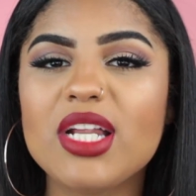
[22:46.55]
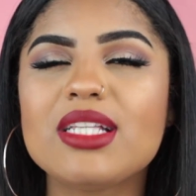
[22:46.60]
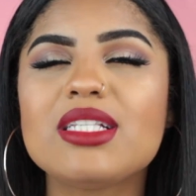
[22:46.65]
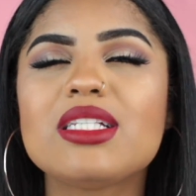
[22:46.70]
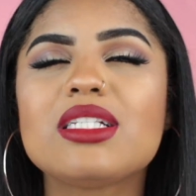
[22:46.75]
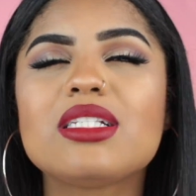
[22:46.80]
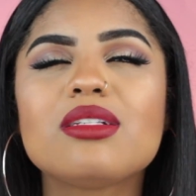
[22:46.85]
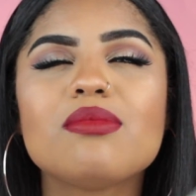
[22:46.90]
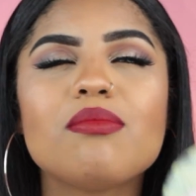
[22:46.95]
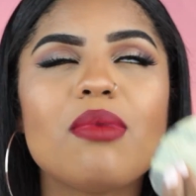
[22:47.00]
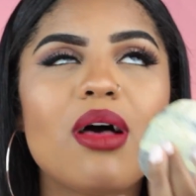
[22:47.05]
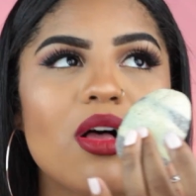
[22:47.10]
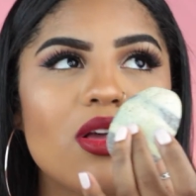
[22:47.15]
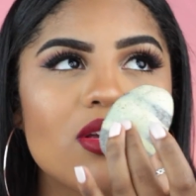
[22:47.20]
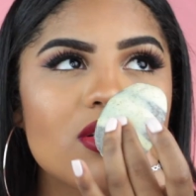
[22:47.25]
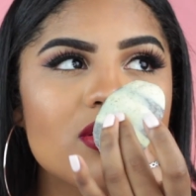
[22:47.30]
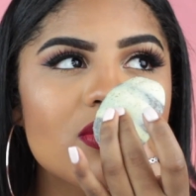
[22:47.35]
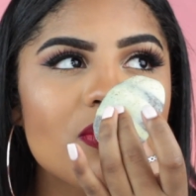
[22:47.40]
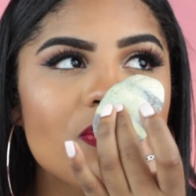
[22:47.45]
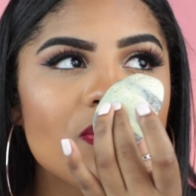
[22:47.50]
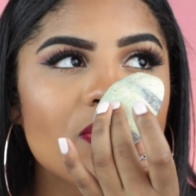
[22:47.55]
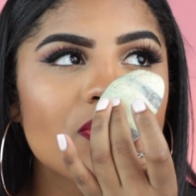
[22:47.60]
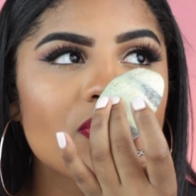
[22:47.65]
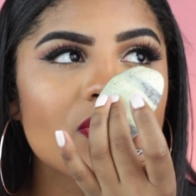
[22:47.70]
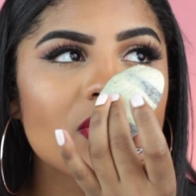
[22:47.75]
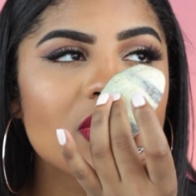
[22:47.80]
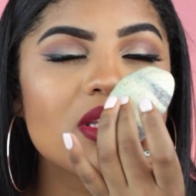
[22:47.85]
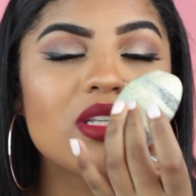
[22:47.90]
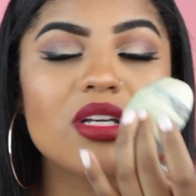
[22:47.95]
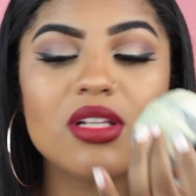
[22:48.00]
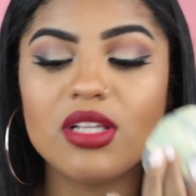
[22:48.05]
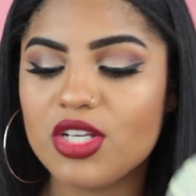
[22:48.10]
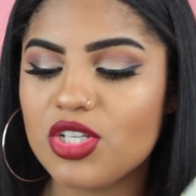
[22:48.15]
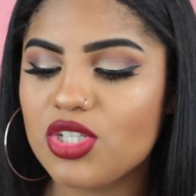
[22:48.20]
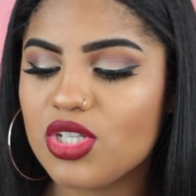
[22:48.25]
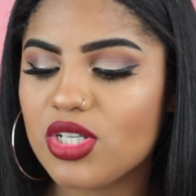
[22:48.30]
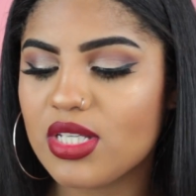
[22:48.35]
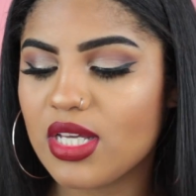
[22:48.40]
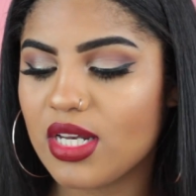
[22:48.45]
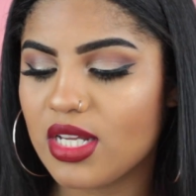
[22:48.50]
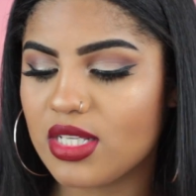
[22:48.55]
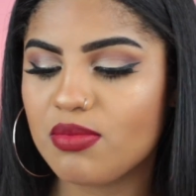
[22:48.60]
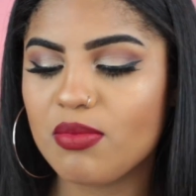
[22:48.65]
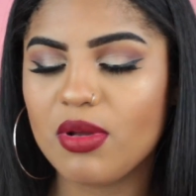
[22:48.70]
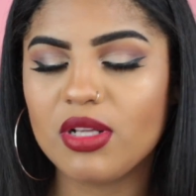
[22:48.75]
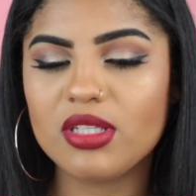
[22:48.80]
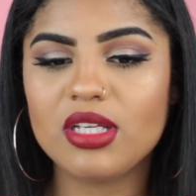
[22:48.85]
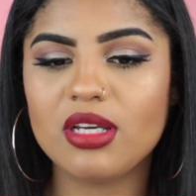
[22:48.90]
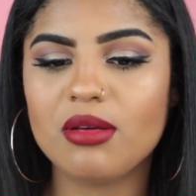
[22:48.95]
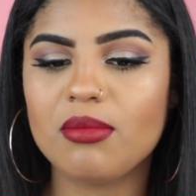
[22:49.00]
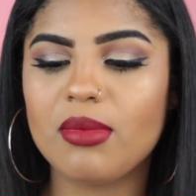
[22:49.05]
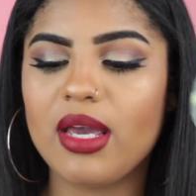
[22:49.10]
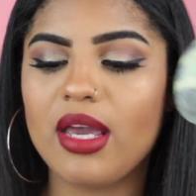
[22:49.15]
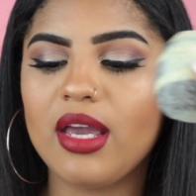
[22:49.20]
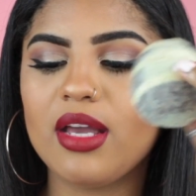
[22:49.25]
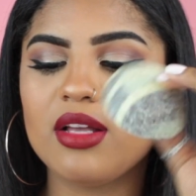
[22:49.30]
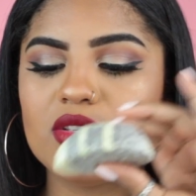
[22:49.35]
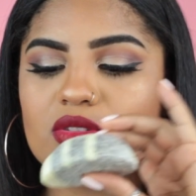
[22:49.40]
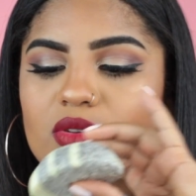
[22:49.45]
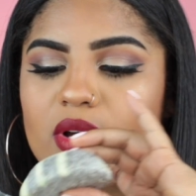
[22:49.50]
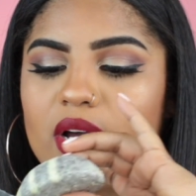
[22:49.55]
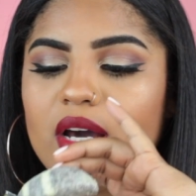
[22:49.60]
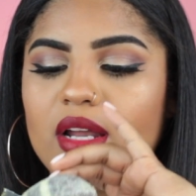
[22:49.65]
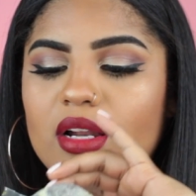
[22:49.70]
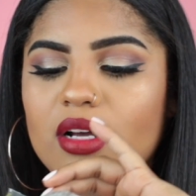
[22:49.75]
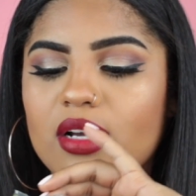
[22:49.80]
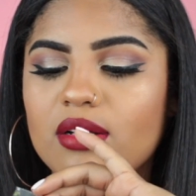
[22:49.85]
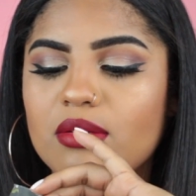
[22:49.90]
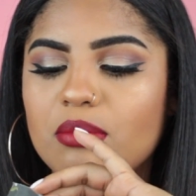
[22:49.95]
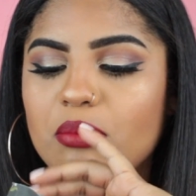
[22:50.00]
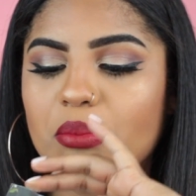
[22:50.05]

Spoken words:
It smells delicious and it's melting in my hand, so I gotta